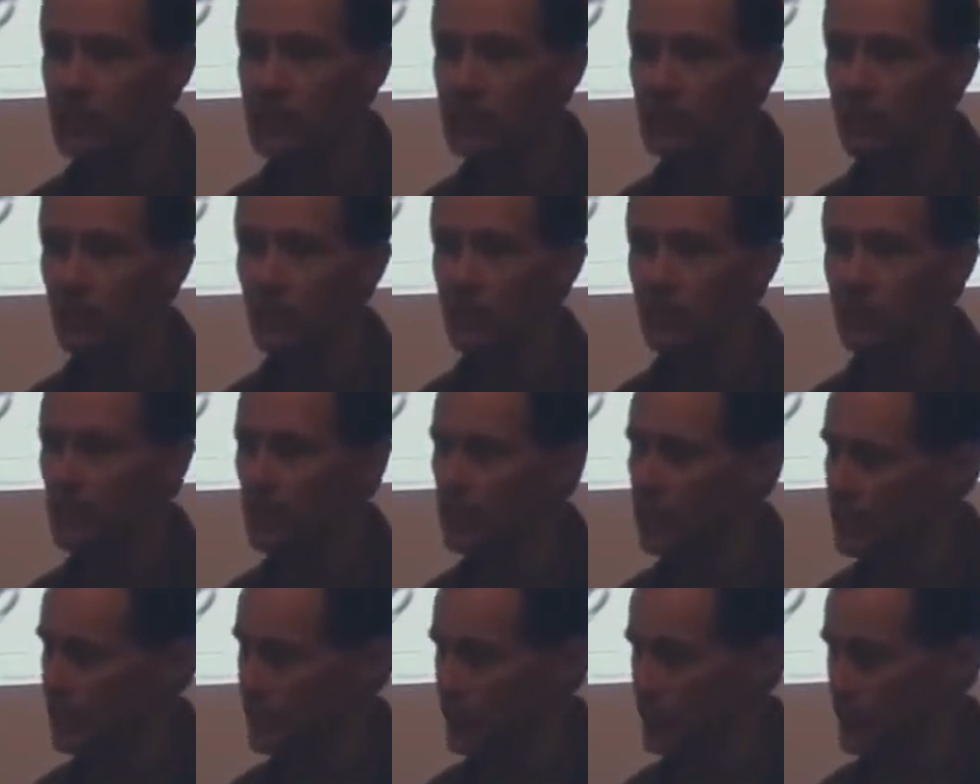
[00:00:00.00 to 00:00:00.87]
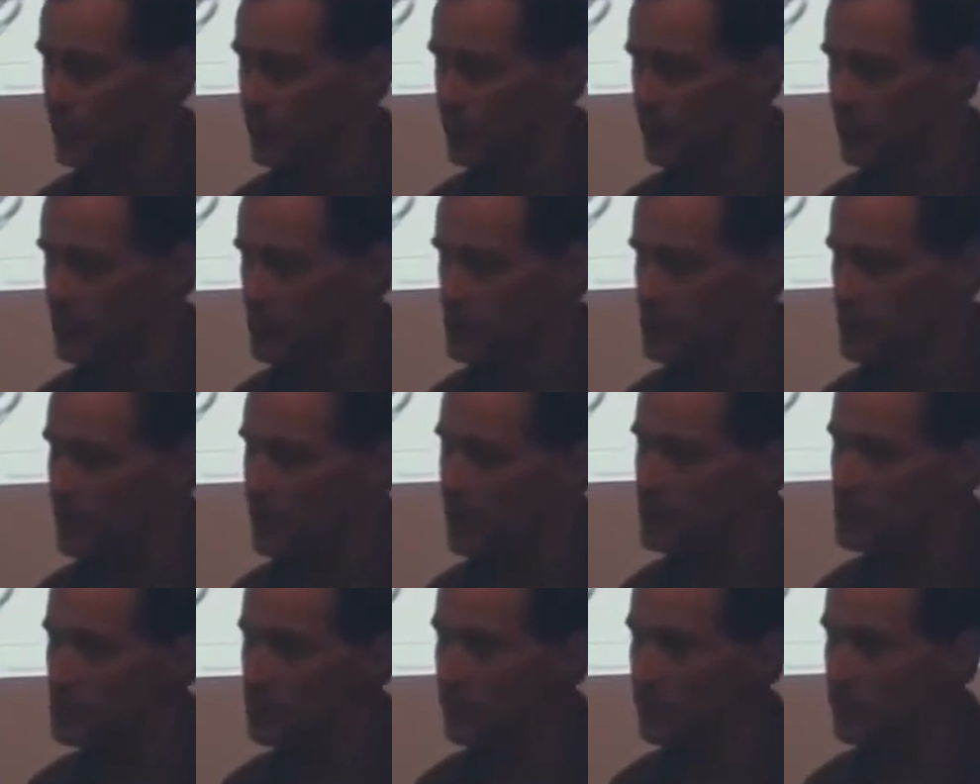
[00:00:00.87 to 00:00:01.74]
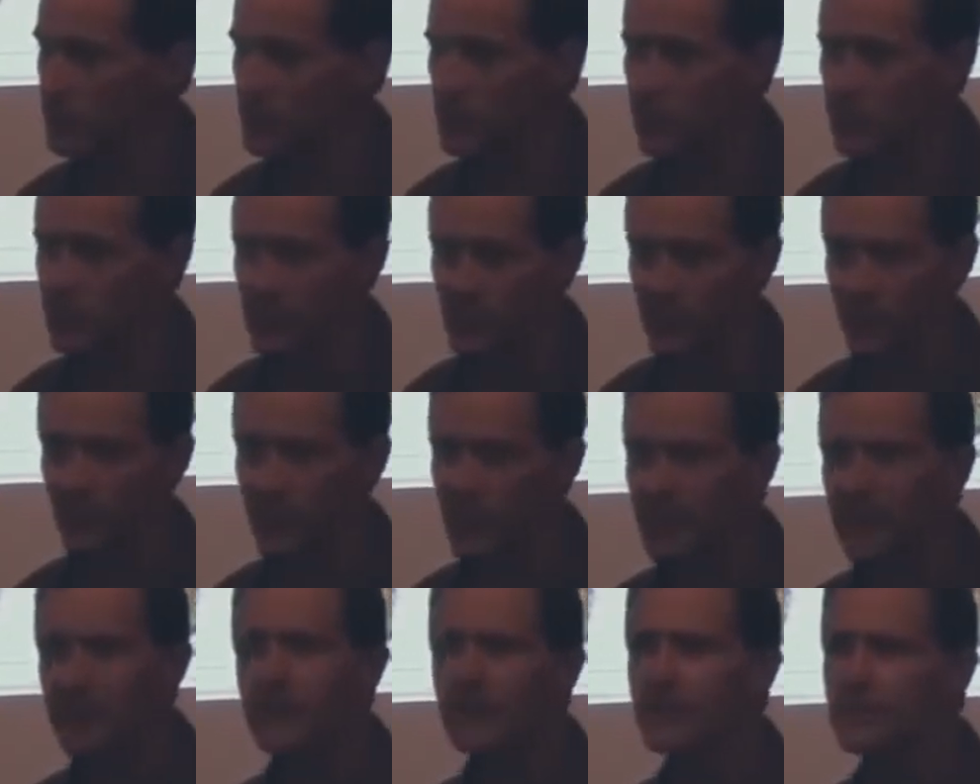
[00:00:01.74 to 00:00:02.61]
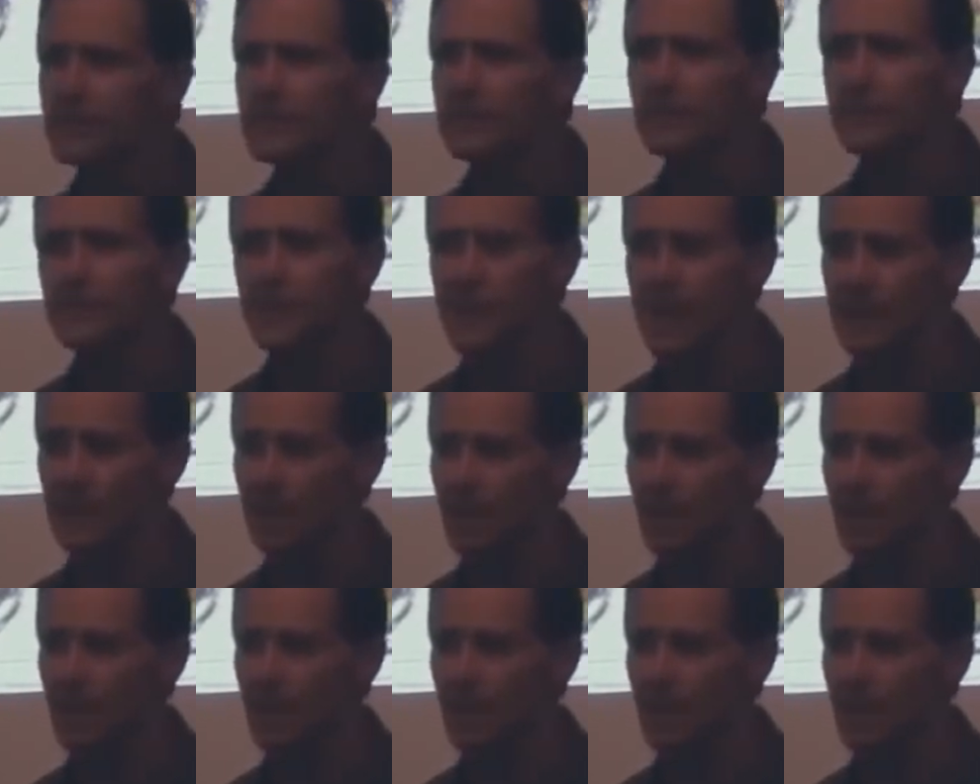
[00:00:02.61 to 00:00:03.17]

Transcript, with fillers: So uh, again, these guys are, they're like kids in a